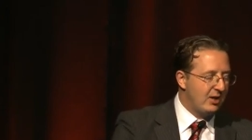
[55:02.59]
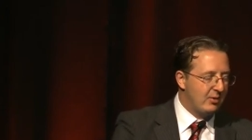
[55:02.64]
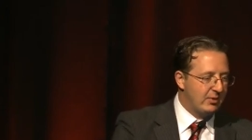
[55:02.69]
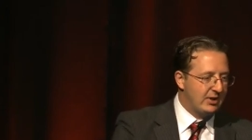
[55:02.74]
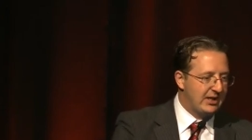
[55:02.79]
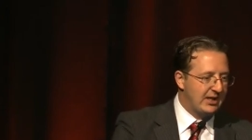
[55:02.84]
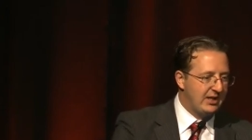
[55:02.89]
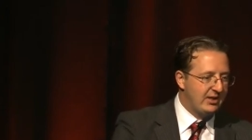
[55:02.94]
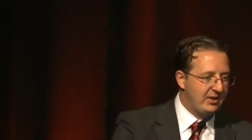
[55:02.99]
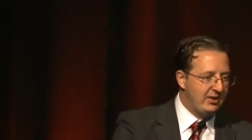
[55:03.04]

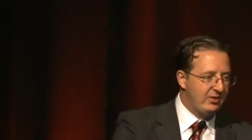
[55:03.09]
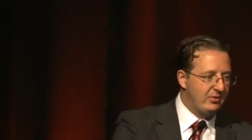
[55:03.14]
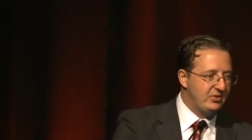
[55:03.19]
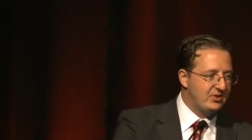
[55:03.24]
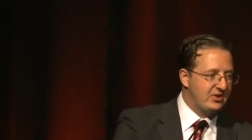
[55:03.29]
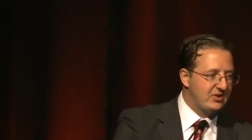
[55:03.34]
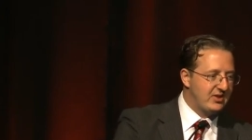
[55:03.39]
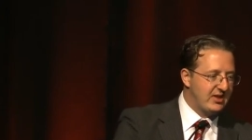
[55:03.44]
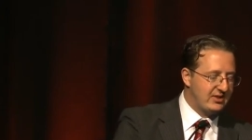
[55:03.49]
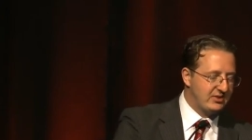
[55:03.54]
But he
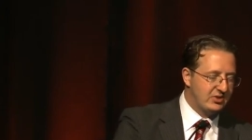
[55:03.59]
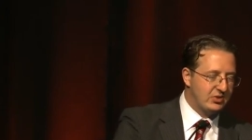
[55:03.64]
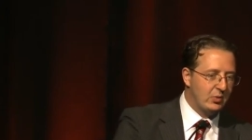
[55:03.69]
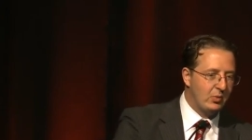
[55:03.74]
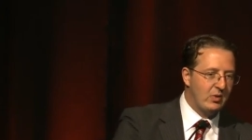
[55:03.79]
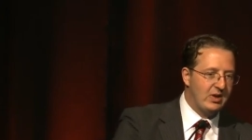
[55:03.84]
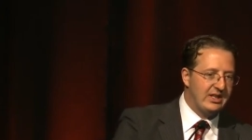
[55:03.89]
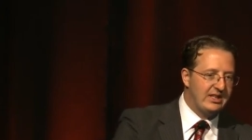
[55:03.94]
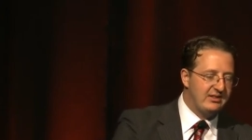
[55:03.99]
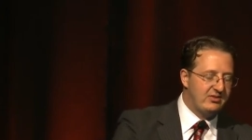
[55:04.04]
uses it as a
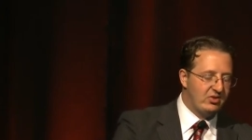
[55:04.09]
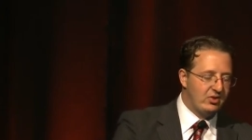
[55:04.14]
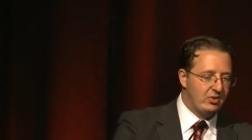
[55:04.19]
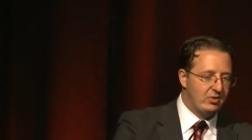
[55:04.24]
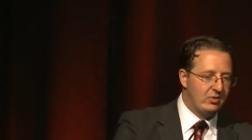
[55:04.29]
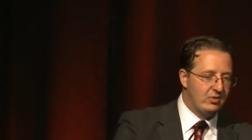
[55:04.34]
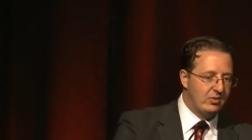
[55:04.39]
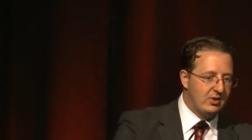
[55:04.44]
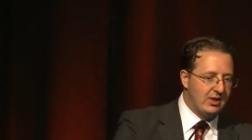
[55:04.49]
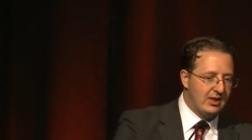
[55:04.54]
way to